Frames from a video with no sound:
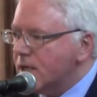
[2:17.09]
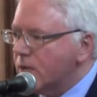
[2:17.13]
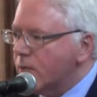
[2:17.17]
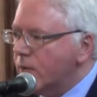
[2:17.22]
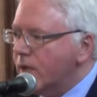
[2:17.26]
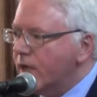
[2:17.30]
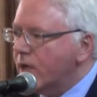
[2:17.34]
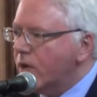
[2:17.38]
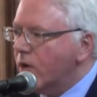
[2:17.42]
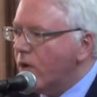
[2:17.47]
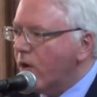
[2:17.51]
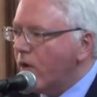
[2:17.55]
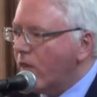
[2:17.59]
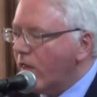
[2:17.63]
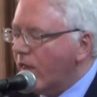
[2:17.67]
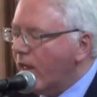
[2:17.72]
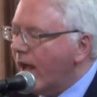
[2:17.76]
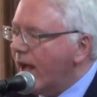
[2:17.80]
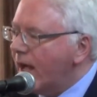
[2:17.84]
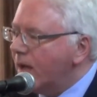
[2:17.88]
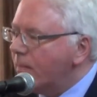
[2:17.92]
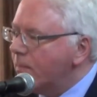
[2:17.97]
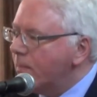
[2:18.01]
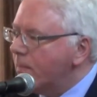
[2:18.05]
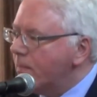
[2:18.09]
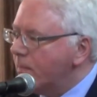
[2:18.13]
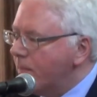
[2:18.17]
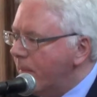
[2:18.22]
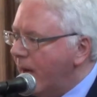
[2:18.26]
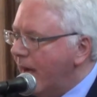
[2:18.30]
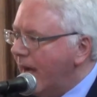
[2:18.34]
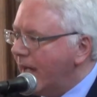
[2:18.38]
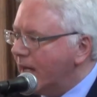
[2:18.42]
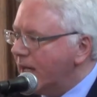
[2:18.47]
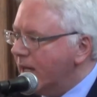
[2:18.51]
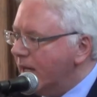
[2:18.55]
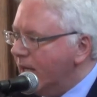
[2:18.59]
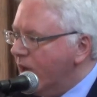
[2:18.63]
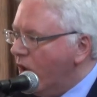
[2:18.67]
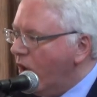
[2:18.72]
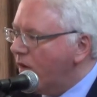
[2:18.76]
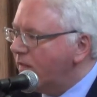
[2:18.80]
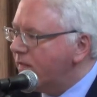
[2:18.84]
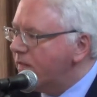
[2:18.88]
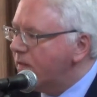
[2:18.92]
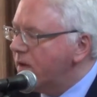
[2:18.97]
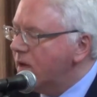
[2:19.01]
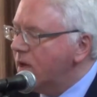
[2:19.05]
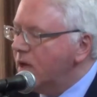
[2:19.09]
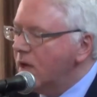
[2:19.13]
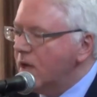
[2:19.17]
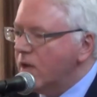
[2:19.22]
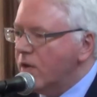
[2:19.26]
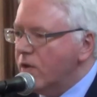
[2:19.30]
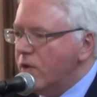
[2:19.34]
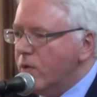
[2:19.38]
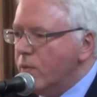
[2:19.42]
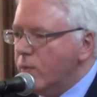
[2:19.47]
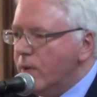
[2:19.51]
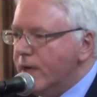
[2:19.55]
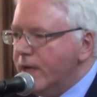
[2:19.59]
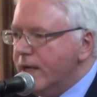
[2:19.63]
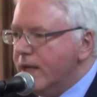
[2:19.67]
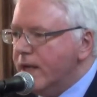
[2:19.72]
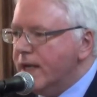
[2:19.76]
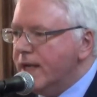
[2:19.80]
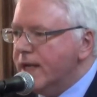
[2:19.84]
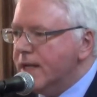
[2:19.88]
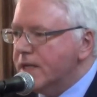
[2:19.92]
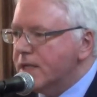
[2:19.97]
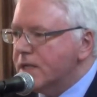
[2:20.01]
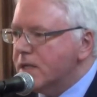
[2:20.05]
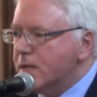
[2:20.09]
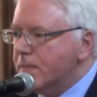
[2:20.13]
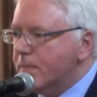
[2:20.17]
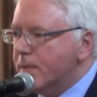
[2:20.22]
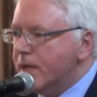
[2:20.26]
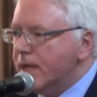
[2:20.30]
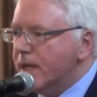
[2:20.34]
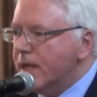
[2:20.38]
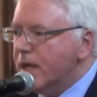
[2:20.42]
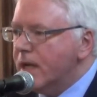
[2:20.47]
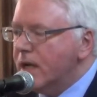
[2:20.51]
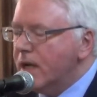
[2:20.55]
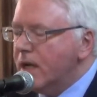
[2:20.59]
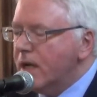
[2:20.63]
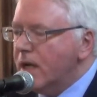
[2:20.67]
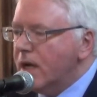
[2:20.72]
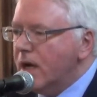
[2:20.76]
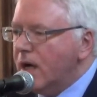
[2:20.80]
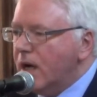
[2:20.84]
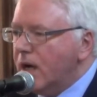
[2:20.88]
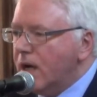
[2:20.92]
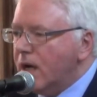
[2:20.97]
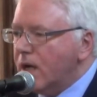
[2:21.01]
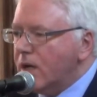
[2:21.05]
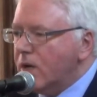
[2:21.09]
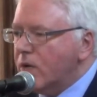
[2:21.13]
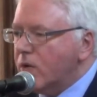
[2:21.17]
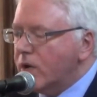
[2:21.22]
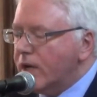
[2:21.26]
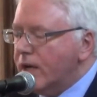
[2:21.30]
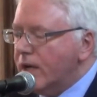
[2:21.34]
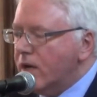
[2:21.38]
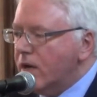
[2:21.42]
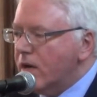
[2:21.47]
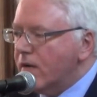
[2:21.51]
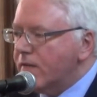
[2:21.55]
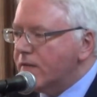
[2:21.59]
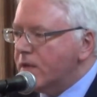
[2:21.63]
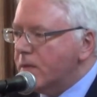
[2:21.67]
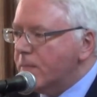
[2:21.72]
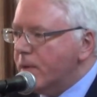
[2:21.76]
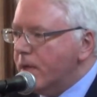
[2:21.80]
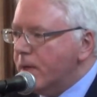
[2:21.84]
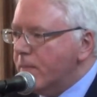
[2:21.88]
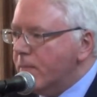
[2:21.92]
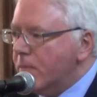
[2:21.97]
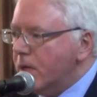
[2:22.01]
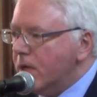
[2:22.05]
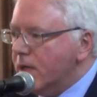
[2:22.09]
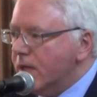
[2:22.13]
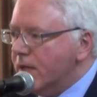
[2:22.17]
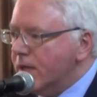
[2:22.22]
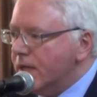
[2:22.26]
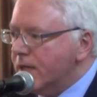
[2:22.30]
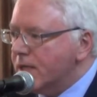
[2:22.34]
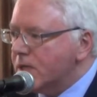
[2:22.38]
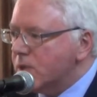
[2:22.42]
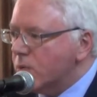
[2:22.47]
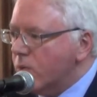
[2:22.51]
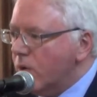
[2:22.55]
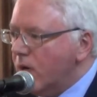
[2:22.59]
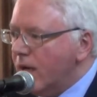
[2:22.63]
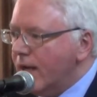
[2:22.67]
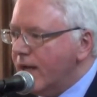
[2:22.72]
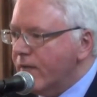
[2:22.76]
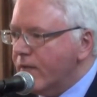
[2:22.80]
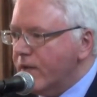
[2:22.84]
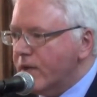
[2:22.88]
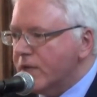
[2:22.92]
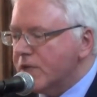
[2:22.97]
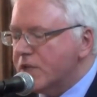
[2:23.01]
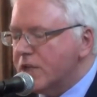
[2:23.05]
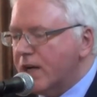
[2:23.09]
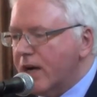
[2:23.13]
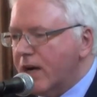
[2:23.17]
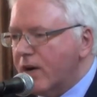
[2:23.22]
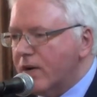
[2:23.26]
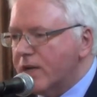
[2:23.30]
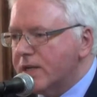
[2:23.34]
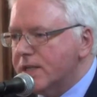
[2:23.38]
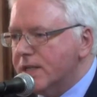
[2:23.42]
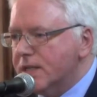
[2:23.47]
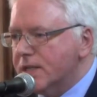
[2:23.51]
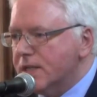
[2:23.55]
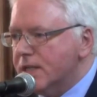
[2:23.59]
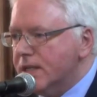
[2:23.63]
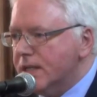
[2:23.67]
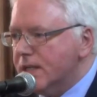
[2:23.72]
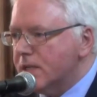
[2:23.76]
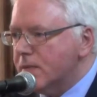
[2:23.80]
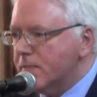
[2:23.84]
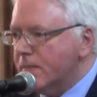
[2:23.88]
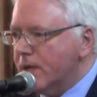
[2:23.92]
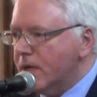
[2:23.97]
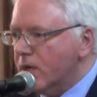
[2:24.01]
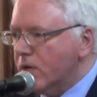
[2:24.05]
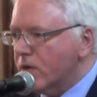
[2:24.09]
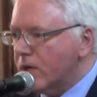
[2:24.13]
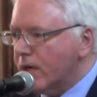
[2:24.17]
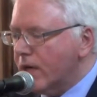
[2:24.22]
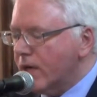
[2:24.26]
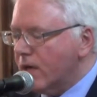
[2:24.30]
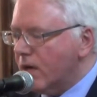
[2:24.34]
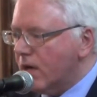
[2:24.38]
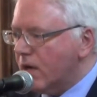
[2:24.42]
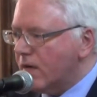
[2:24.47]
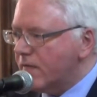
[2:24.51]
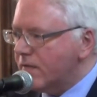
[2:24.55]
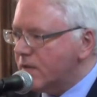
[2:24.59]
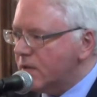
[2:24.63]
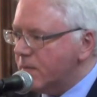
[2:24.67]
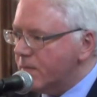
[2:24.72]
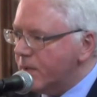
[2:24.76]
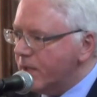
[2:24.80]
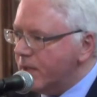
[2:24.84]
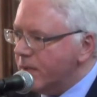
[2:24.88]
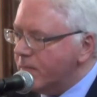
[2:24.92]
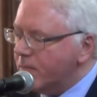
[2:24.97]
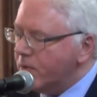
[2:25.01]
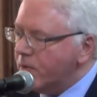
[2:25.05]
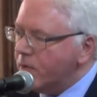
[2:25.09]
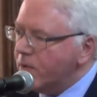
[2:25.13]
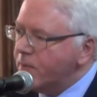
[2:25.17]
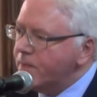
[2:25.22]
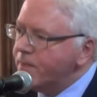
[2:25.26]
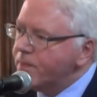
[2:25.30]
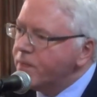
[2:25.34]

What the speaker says: We're not that badly off that we need to be looking after people in this way, and the charities need to be looking after people.